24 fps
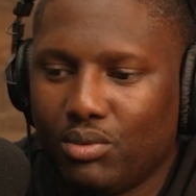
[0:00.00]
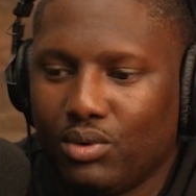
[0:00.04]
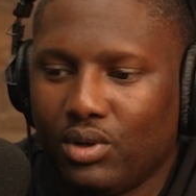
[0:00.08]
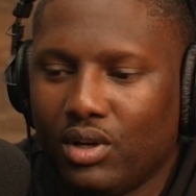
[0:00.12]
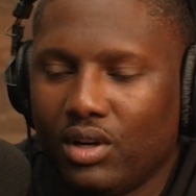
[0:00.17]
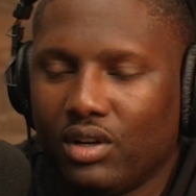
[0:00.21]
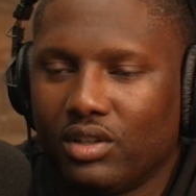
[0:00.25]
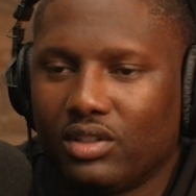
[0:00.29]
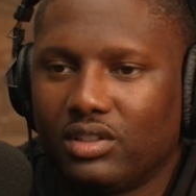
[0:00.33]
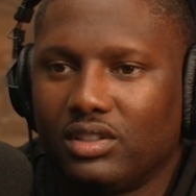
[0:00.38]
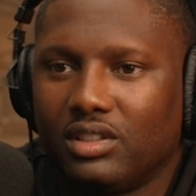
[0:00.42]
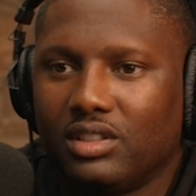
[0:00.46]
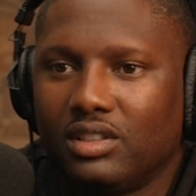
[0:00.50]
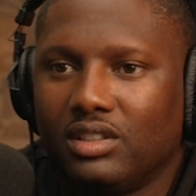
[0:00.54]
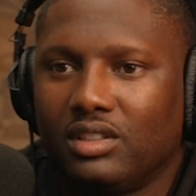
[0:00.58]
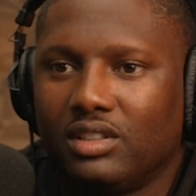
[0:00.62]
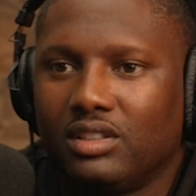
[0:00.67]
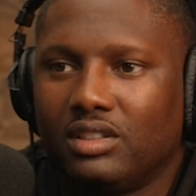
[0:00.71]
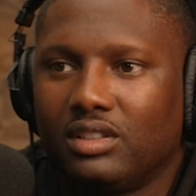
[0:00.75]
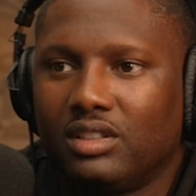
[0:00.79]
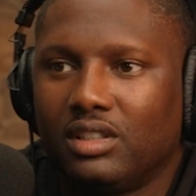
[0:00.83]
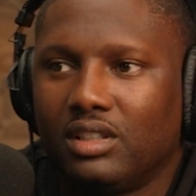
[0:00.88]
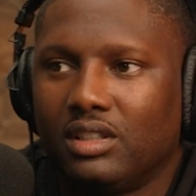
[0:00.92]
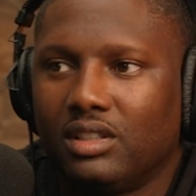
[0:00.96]

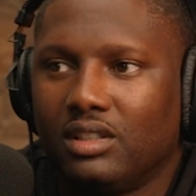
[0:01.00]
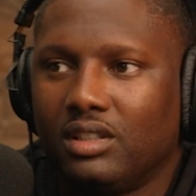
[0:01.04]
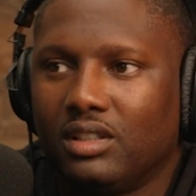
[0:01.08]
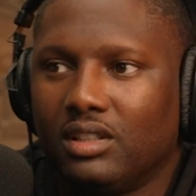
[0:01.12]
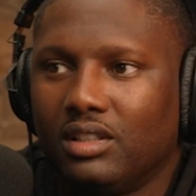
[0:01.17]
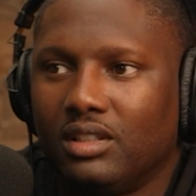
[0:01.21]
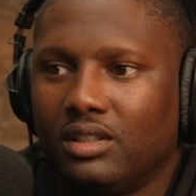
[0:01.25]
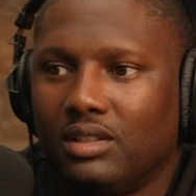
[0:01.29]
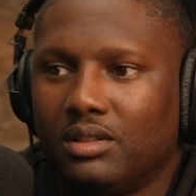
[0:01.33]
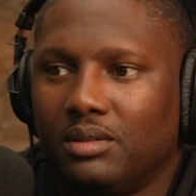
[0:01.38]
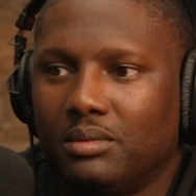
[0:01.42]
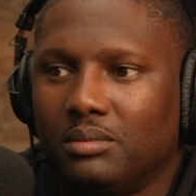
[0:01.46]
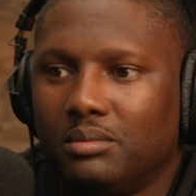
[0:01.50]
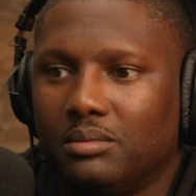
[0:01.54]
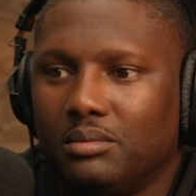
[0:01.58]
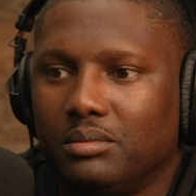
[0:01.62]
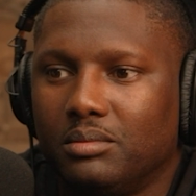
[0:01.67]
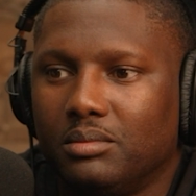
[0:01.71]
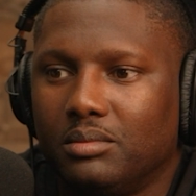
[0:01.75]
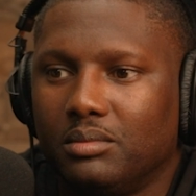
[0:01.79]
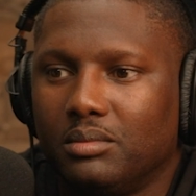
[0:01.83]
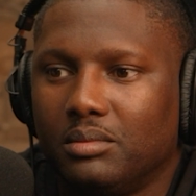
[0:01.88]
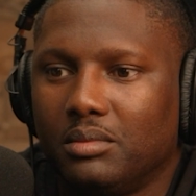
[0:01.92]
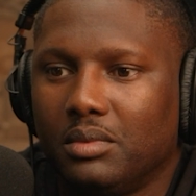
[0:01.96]
nurses
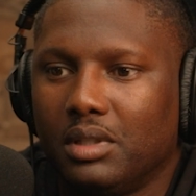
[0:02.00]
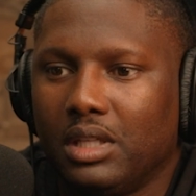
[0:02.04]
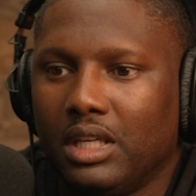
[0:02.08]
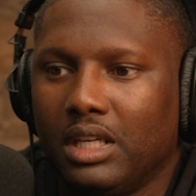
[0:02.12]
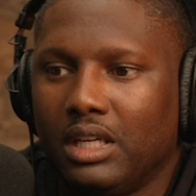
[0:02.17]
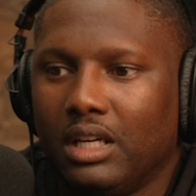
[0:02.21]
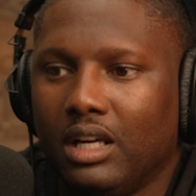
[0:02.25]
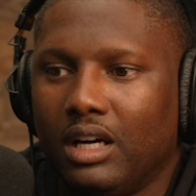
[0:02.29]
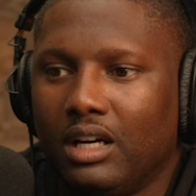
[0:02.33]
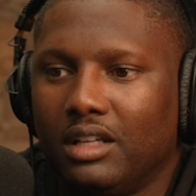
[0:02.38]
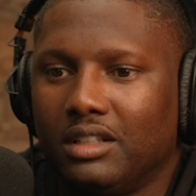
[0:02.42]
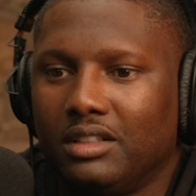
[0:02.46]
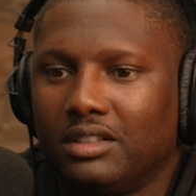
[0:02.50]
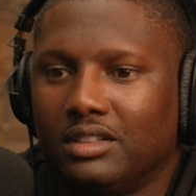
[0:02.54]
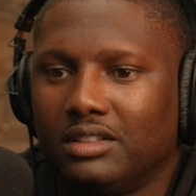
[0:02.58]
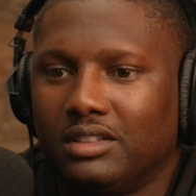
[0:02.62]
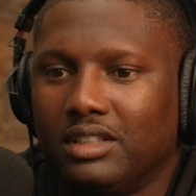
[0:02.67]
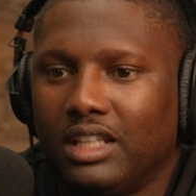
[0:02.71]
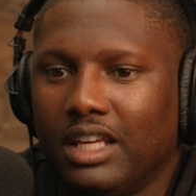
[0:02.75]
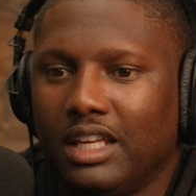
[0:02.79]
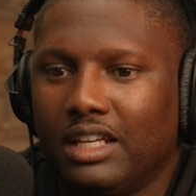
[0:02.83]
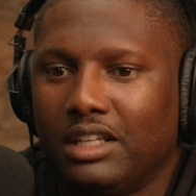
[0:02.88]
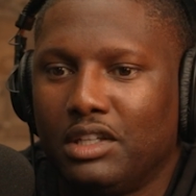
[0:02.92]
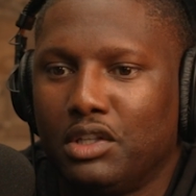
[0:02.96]
and doctors
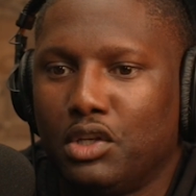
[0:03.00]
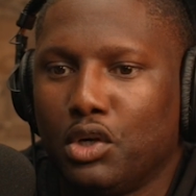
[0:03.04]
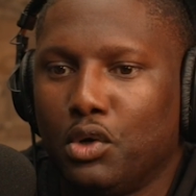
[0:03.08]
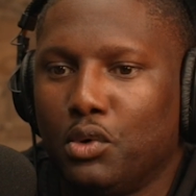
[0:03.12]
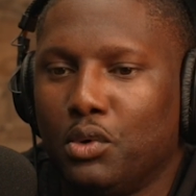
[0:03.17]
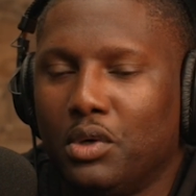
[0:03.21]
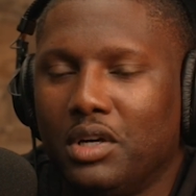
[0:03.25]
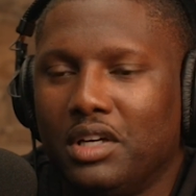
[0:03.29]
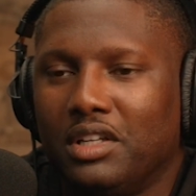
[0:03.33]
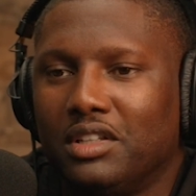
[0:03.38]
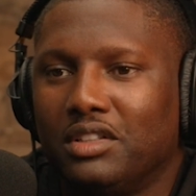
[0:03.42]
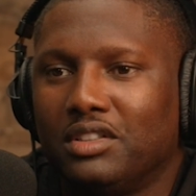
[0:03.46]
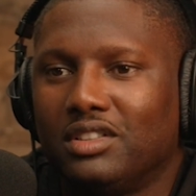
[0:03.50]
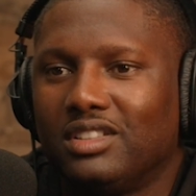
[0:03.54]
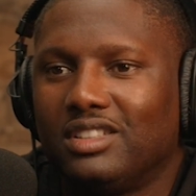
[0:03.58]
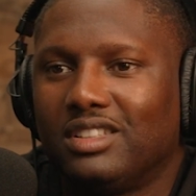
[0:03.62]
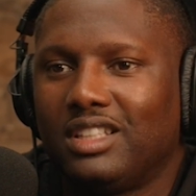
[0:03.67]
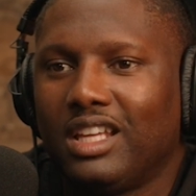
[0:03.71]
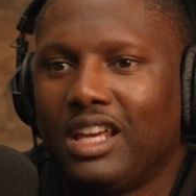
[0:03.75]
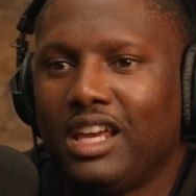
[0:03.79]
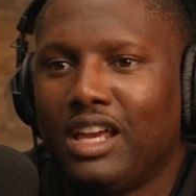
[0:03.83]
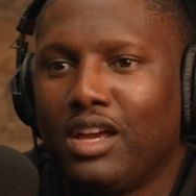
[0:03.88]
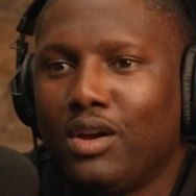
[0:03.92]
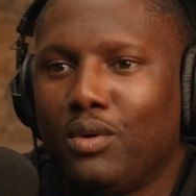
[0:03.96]
that don't
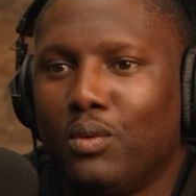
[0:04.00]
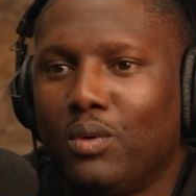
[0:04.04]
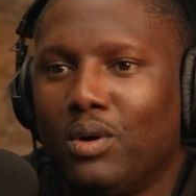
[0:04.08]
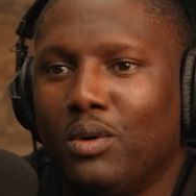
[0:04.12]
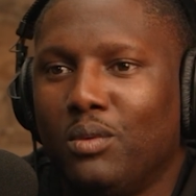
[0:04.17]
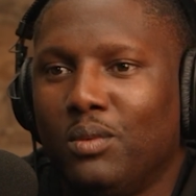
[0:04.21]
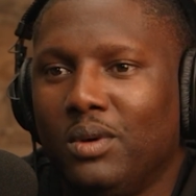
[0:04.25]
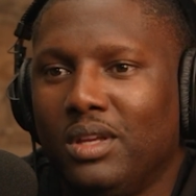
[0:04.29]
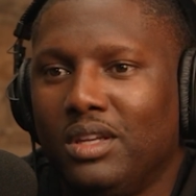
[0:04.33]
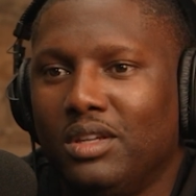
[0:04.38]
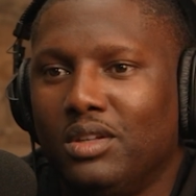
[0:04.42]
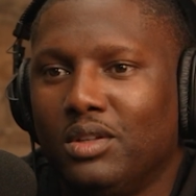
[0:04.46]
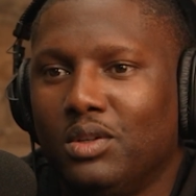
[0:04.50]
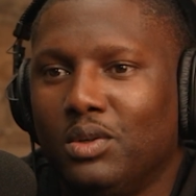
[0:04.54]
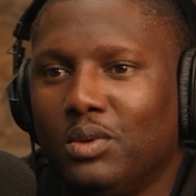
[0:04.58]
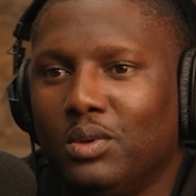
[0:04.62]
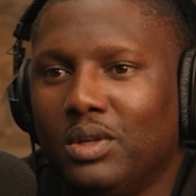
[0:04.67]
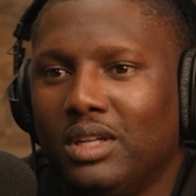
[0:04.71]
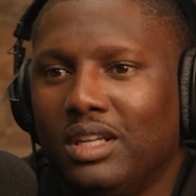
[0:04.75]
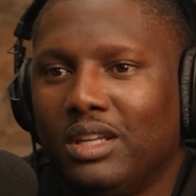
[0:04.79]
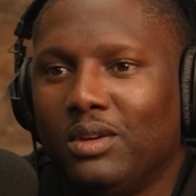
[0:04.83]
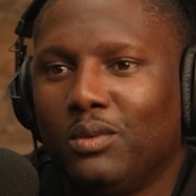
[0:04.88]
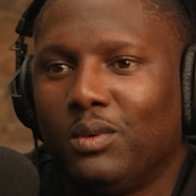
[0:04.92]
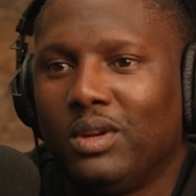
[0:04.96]
understand what we do,
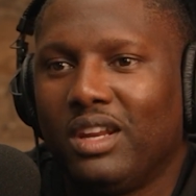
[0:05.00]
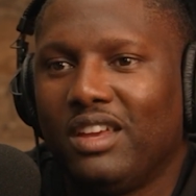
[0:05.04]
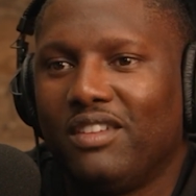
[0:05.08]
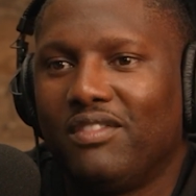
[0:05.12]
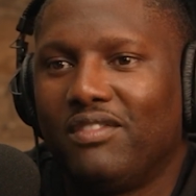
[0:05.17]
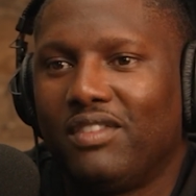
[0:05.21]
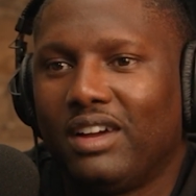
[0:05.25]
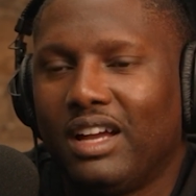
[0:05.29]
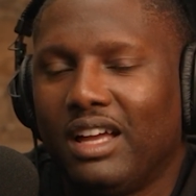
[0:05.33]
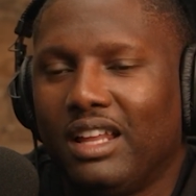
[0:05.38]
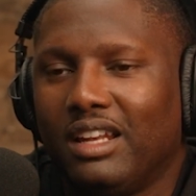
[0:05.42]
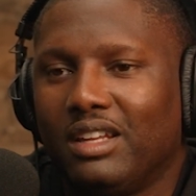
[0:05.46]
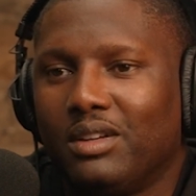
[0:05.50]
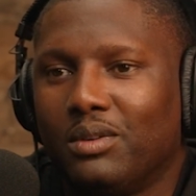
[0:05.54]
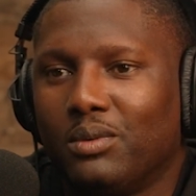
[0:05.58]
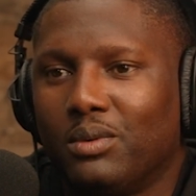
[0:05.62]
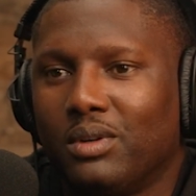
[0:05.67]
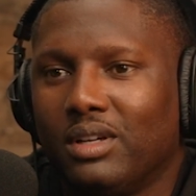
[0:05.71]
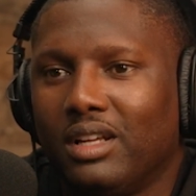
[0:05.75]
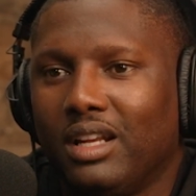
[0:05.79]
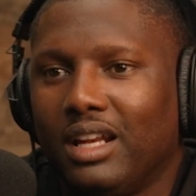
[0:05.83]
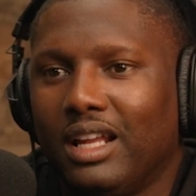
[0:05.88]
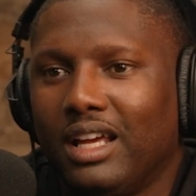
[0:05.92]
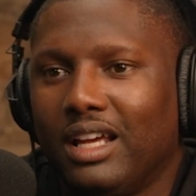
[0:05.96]
and then when they finally
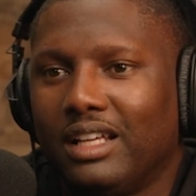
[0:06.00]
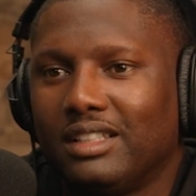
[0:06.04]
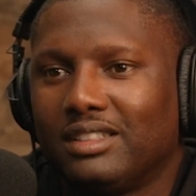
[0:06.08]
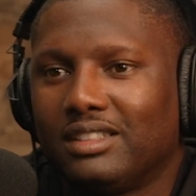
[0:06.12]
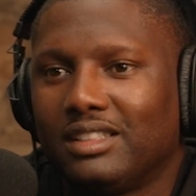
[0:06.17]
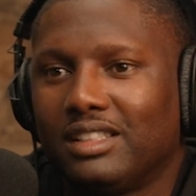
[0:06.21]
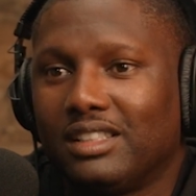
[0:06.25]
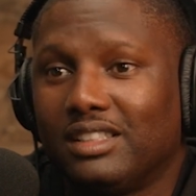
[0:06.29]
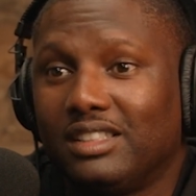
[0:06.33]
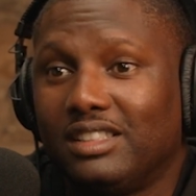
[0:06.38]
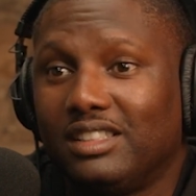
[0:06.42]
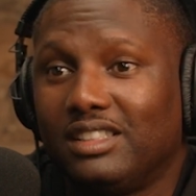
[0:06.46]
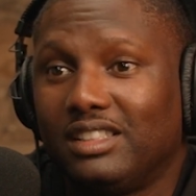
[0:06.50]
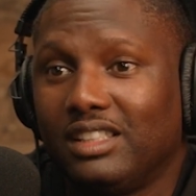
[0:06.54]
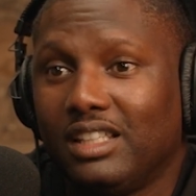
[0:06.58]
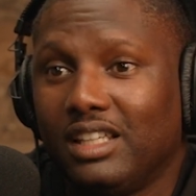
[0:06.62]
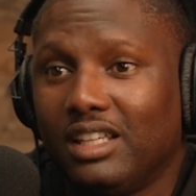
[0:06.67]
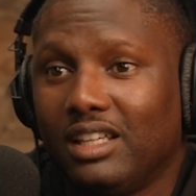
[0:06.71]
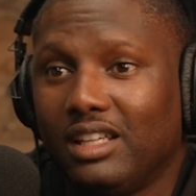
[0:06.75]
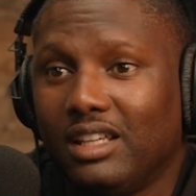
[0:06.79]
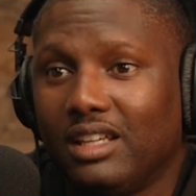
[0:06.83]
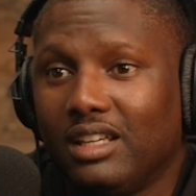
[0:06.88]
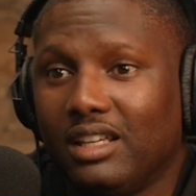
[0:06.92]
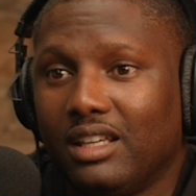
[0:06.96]
realize it and
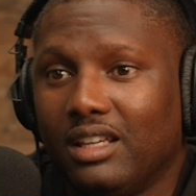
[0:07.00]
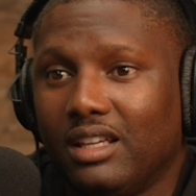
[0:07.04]
see,